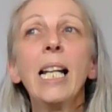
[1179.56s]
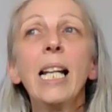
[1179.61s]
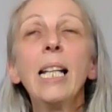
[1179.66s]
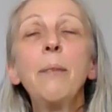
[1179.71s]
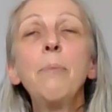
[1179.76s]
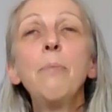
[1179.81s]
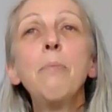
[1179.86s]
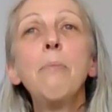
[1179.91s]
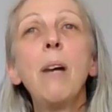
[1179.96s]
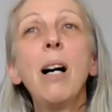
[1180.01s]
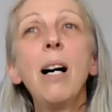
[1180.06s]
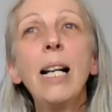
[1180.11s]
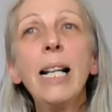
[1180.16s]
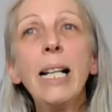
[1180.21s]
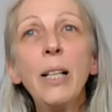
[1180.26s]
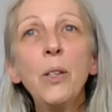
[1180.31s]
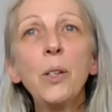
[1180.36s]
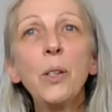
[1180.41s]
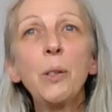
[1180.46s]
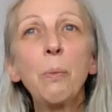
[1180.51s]
It
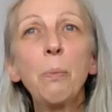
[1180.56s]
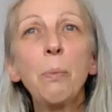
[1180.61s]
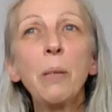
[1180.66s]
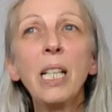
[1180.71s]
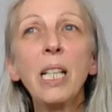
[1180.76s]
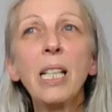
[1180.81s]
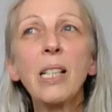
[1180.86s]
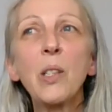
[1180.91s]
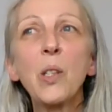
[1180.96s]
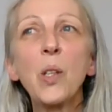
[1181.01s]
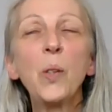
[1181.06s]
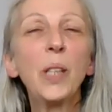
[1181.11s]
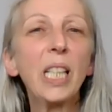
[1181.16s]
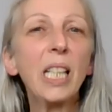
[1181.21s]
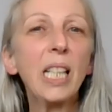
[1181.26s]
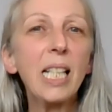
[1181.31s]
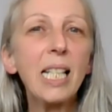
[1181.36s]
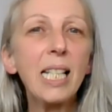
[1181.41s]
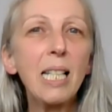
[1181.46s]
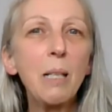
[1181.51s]
might not be so
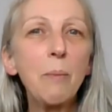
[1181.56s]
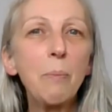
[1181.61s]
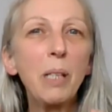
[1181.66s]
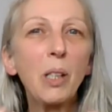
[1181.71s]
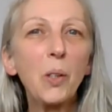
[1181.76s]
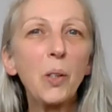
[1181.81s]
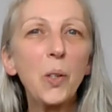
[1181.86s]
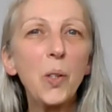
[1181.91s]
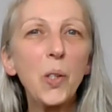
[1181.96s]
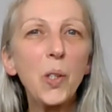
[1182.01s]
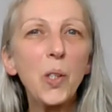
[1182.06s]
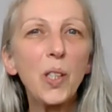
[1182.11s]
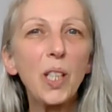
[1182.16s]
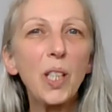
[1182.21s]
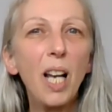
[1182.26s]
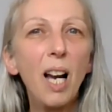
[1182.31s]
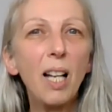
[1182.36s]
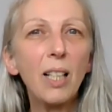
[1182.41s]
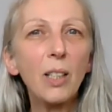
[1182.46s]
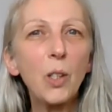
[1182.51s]
easy
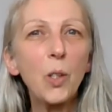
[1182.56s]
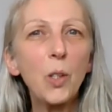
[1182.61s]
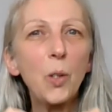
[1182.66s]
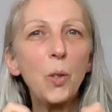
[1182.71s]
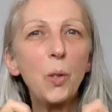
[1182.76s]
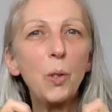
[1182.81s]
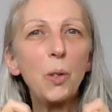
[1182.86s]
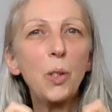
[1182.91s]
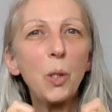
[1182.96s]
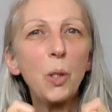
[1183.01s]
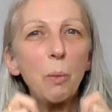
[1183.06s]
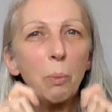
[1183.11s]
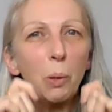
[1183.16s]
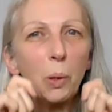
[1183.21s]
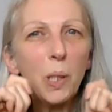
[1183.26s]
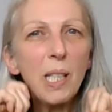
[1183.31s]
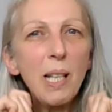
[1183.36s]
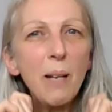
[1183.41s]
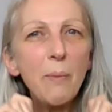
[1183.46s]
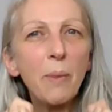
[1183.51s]
because to
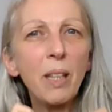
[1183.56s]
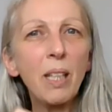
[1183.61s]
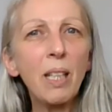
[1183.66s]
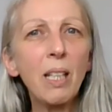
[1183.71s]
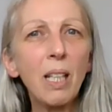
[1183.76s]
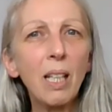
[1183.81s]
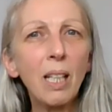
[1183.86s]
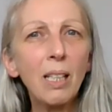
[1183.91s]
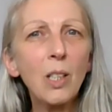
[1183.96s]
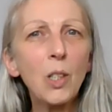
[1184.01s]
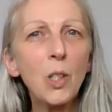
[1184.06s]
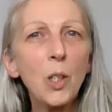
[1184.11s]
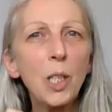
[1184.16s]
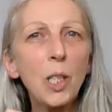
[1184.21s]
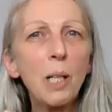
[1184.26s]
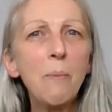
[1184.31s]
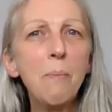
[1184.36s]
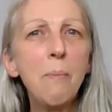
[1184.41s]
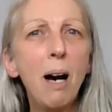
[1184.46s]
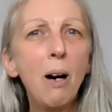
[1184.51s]
put something into
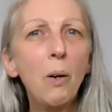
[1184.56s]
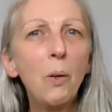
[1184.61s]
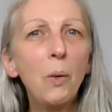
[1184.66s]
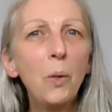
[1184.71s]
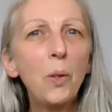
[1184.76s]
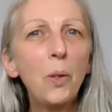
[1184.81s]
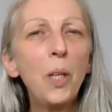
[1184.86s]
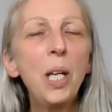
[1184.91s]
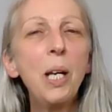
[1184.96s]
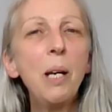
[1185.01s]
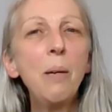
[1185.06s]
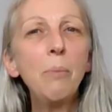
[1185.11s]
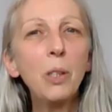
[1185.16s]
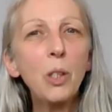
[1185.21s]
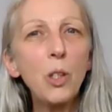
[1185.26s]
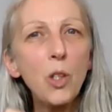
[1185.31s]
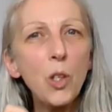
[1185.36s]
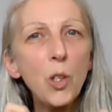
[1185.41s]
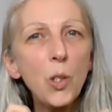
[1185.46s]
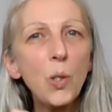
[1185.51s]
your mouth,
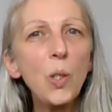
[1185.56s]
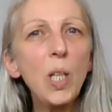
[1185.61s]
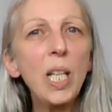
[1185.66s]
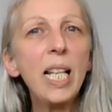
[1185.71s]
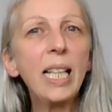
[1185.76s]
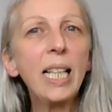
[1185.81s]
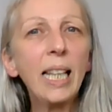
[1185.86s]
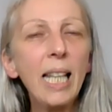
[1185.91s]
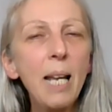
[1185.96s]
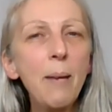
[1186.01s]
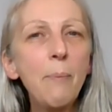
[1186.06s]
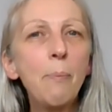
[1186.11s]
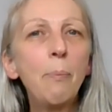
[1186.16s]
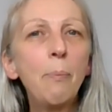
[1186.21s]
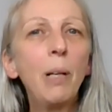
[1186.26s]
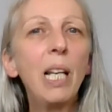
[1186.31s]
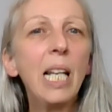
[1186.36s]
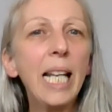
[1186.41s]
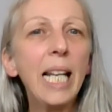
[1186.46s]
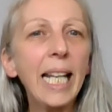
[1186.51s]
but just to let them
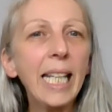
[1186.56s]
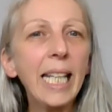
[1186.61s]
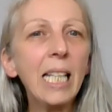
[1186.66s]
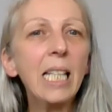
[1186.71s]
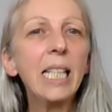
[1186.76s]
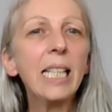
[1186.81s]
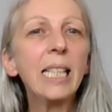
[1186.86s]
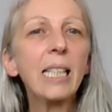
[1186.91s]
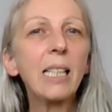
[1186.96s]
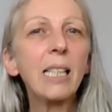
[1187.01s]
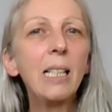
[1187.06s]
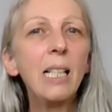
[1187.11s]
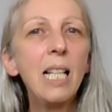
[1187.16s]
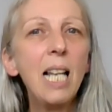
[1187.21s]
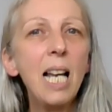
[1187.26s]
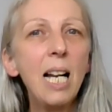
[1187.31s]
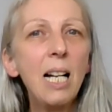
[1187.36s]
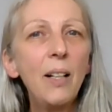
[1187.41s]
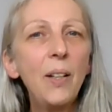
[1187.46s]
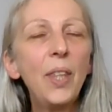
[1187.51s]
play a little,
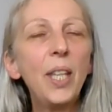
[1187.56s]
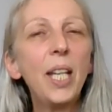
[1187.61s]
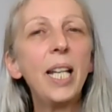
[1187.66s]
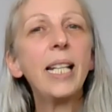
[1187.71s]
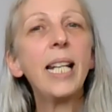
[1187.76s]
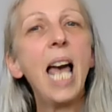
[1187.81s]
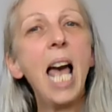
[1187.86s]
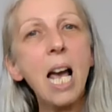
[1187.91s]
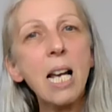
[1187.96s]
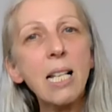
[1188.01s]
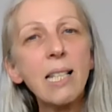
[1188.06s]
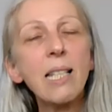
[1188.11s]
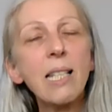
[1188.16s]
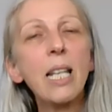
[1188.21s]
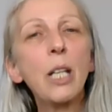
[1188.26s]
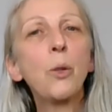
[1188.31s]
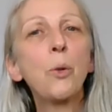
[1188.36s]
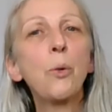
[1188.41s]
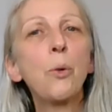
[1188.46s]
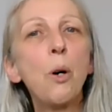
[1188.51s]
and then as
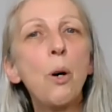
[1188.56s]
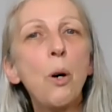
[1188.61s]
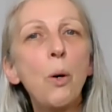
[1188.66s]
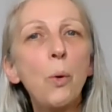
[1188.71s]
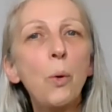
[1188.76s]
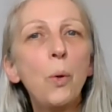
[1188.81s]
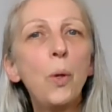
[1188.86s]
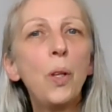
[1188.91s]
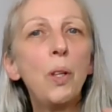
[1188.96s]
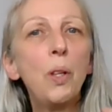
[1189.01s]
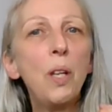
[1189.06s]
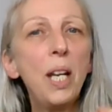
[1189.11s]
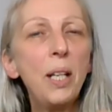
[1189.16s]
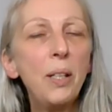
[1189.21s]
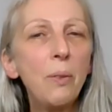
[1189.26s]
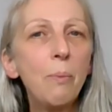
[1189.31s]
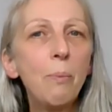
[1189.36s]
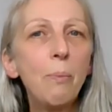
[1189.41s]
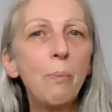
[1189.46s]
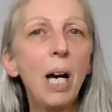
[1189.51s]
they grow,
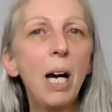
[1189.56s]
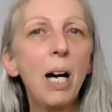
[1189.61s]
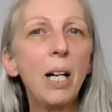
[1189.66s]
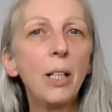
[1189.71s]
then